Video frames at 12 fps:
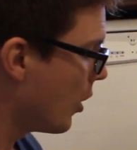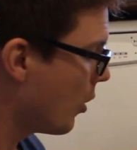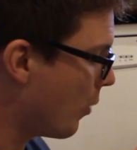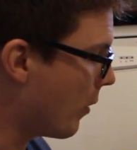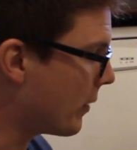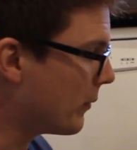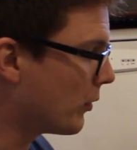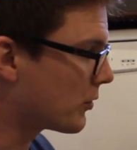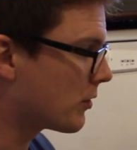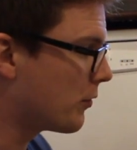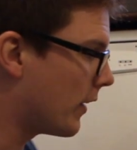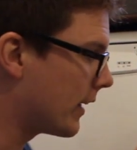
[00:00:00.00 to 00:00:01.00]
where we want
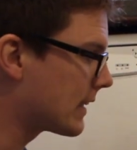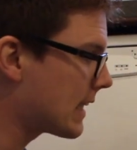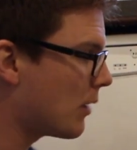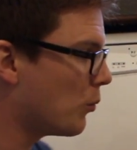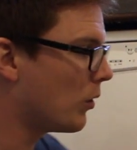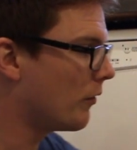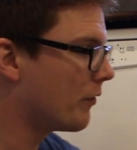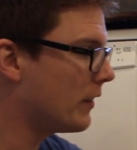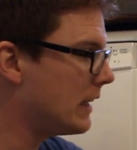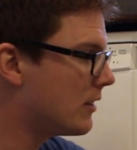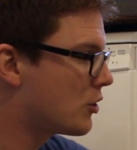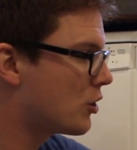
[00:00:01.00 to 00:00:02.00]
to find out what
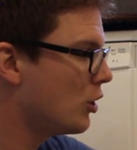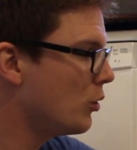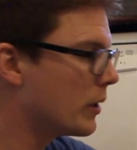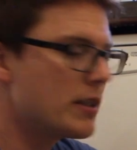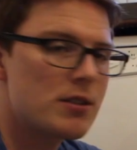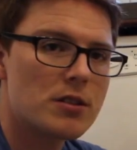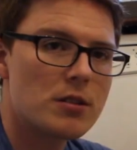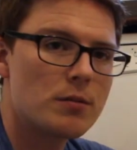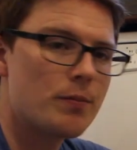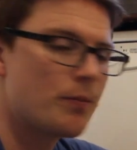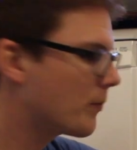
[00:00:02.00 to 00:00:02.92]
v2 is,